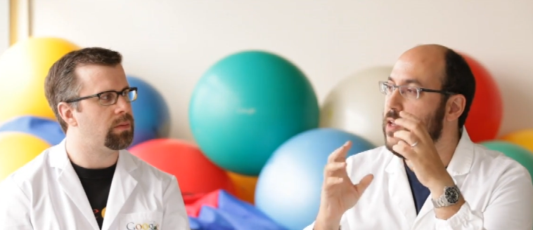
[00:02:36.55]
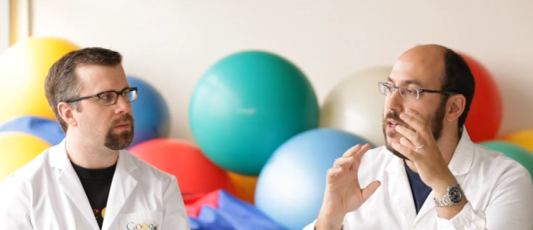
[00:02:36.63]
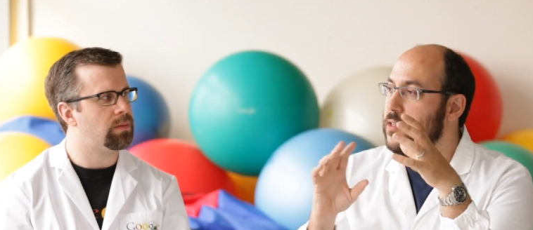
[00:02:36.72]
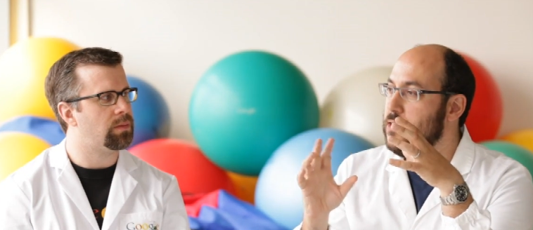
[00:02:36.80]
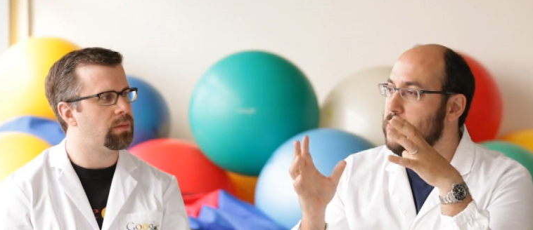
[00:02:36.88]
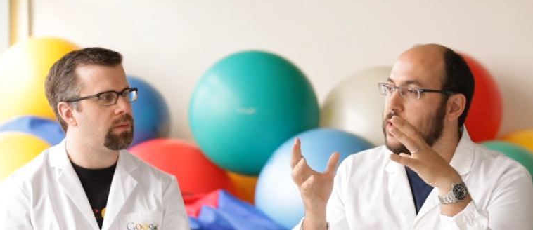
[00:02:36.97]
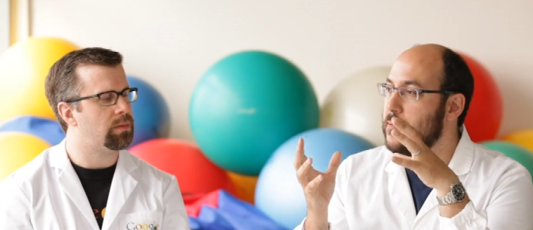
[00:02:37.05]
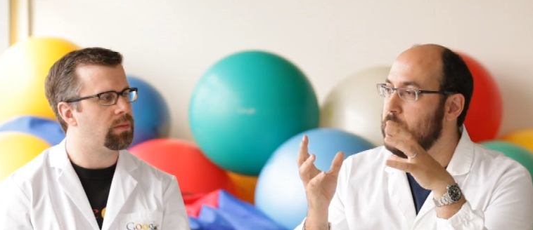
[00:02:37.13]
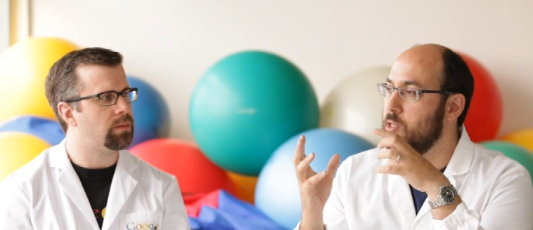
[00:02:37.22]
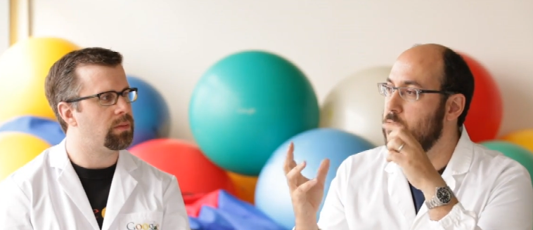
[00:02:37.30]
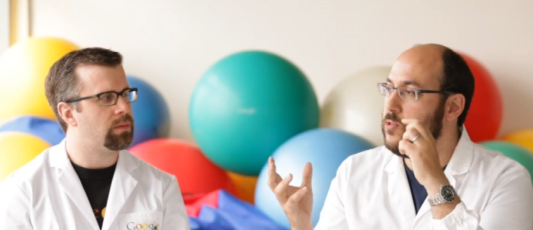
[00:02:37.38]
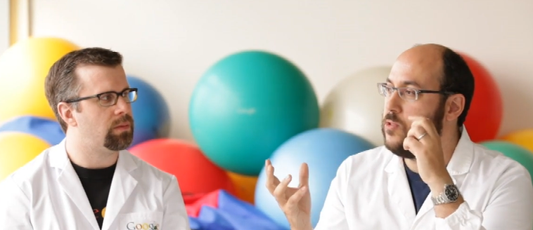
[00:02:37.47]
Speaker 1: sometimes
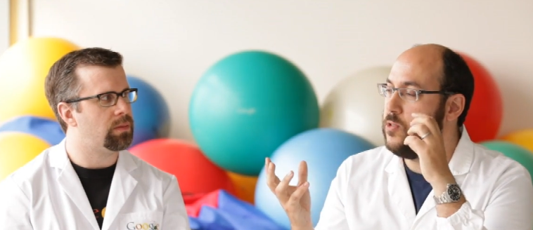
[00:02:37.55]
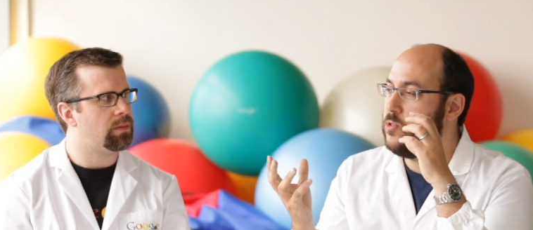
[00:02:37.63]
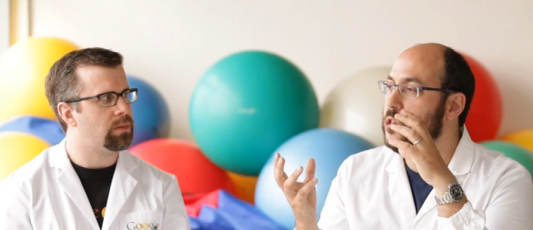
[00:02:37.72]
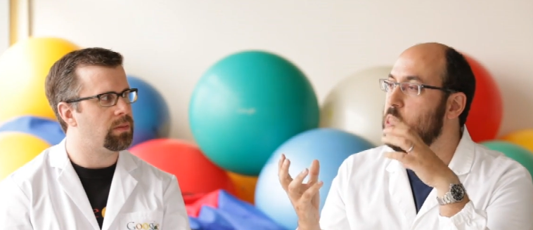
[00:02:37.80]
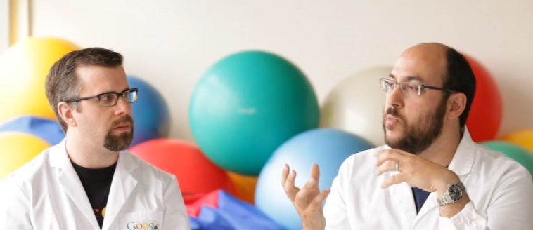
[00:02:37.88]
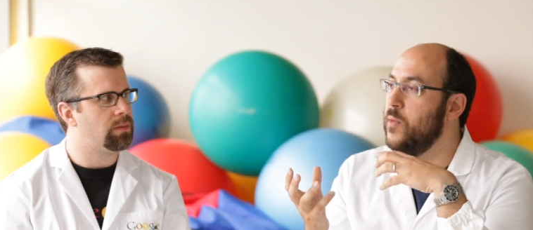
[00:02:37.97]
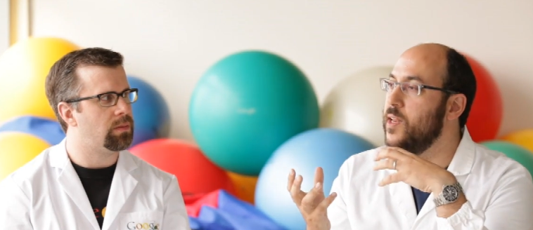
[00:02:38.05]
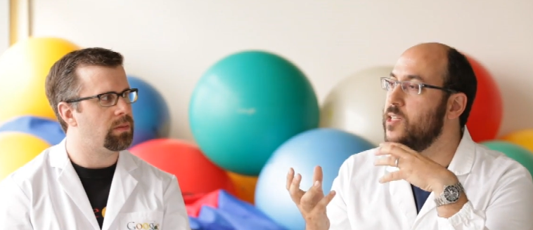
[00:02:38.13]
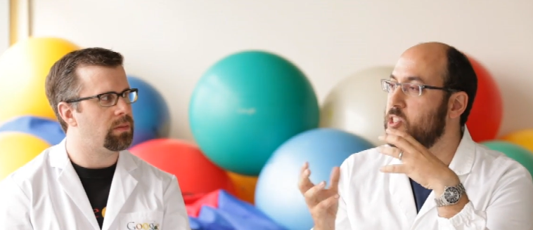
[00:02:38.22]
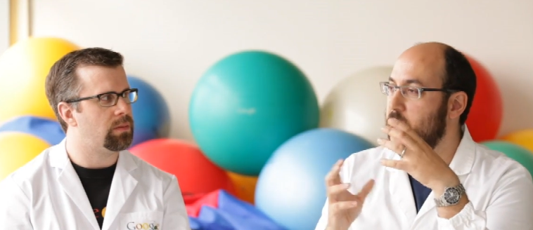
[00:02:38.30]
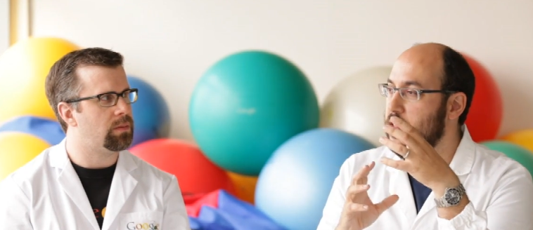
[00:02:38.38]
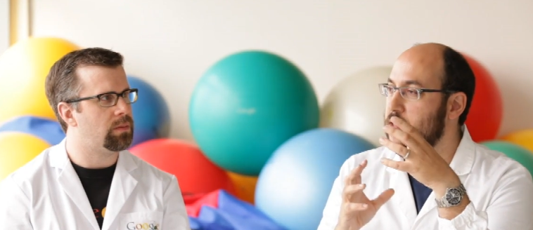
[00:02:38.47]
there's too many
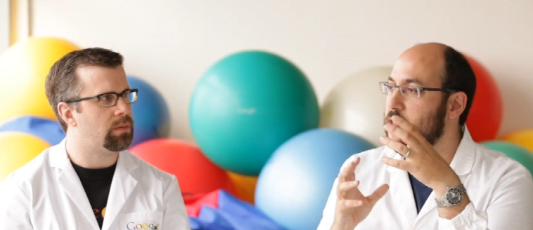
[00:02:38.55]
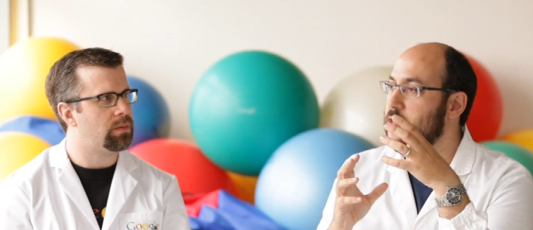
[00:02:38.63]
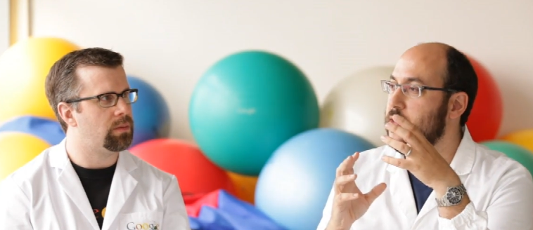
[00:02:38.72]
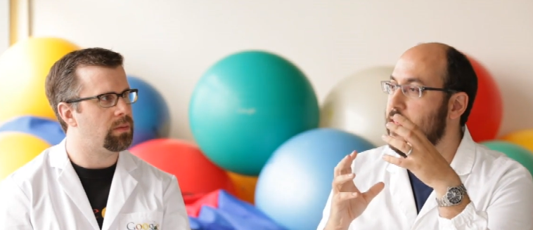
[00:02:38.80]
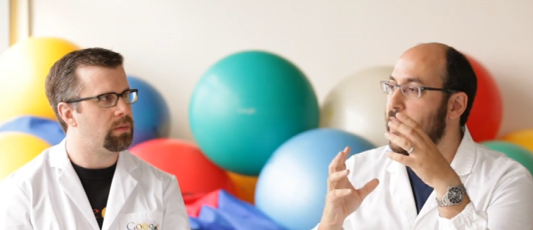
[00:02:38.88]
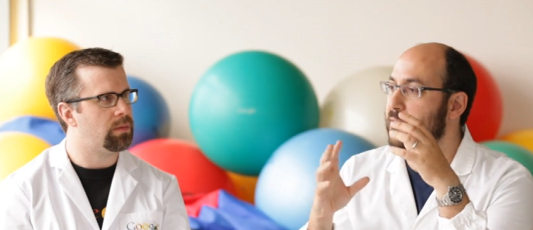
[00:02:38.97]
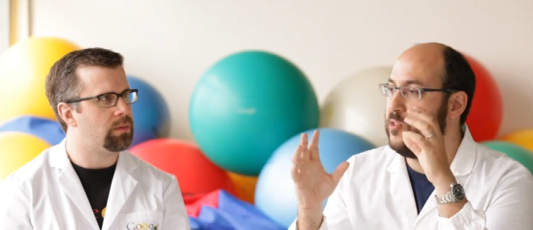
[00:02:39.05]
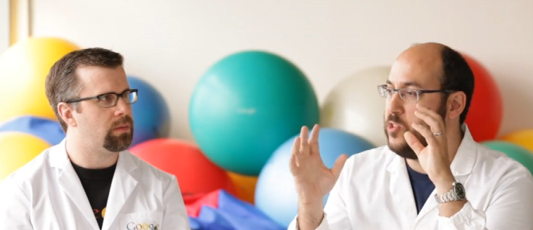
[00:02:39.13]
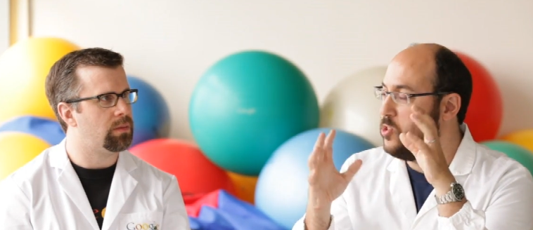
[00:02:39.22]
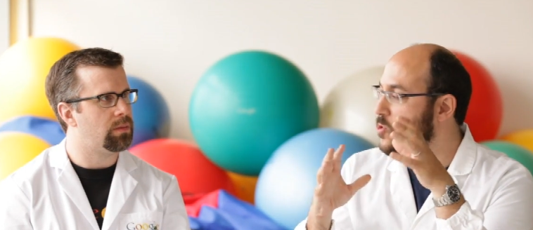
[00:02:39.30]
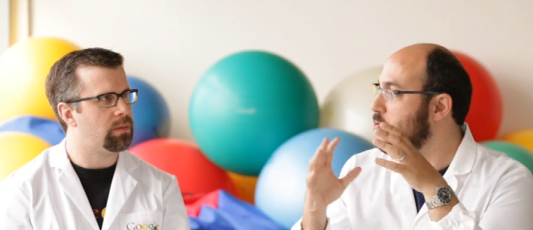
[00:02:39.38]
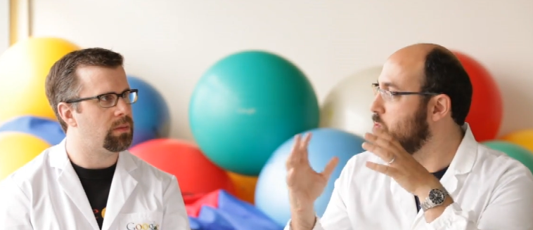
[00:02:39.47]
challenges and they have to
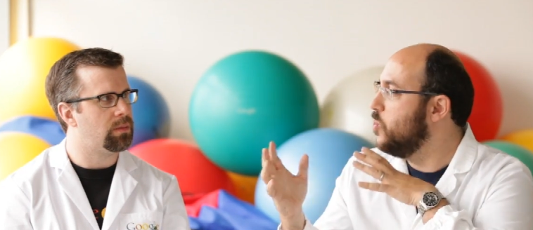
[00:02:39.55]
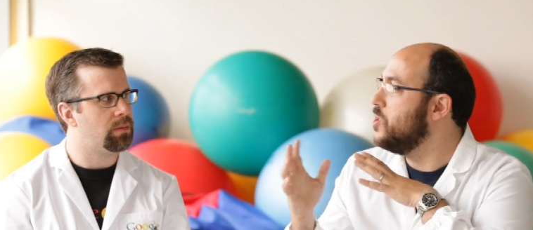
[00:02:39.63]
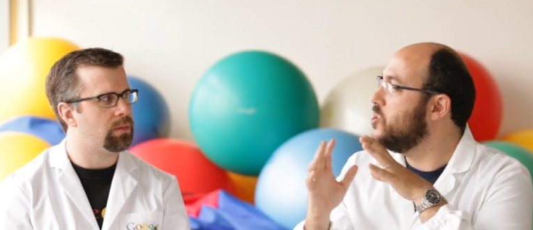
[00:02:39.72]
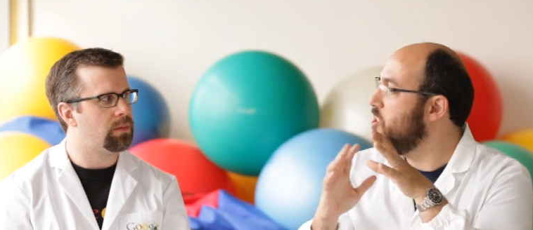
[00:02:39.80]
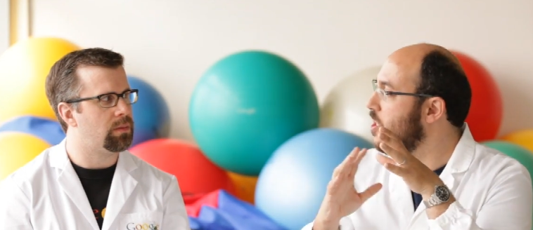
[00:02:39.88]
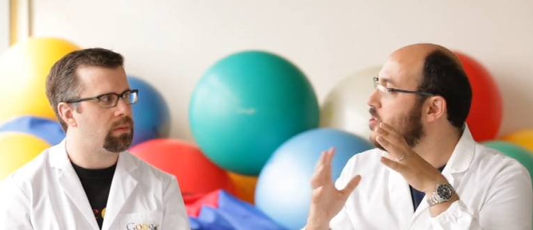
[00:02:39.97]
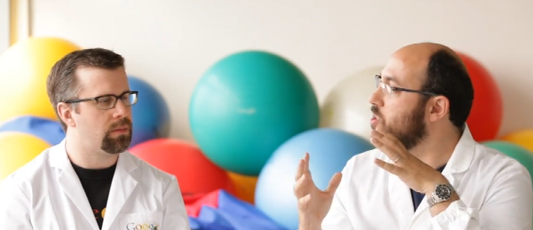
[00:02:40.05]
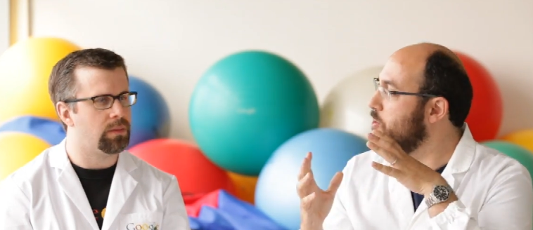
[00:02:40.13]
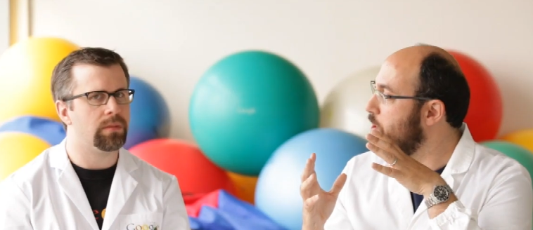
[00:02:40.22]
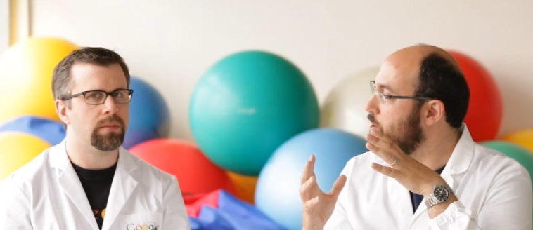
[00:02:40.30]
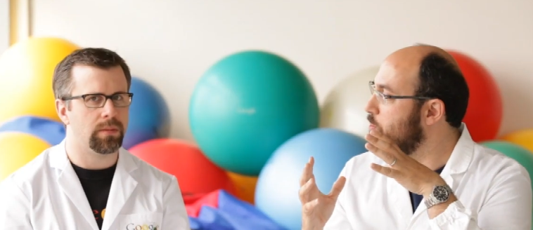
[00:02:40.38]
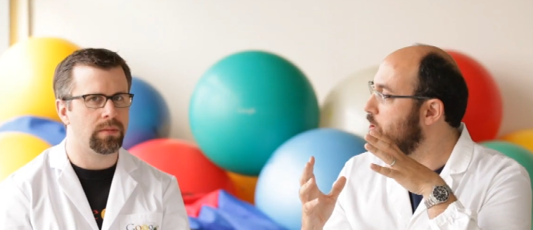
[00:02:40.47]
choose which challenge they
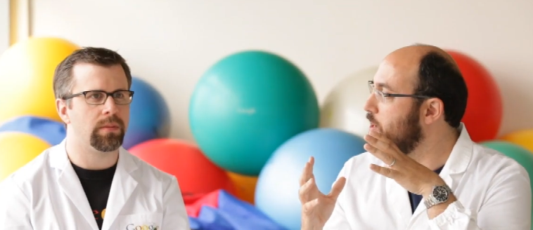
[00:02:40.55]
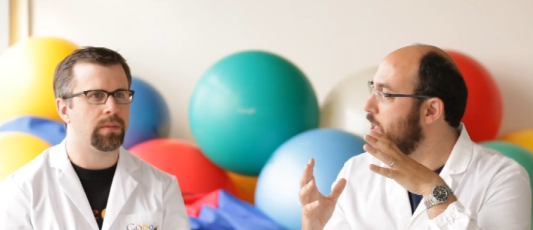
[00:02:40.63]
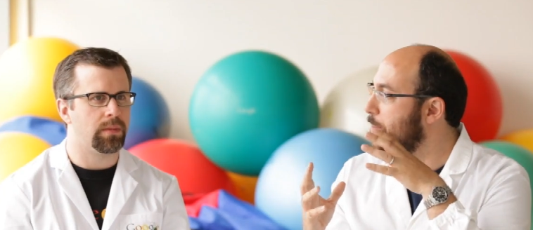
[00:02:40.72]
want to work on.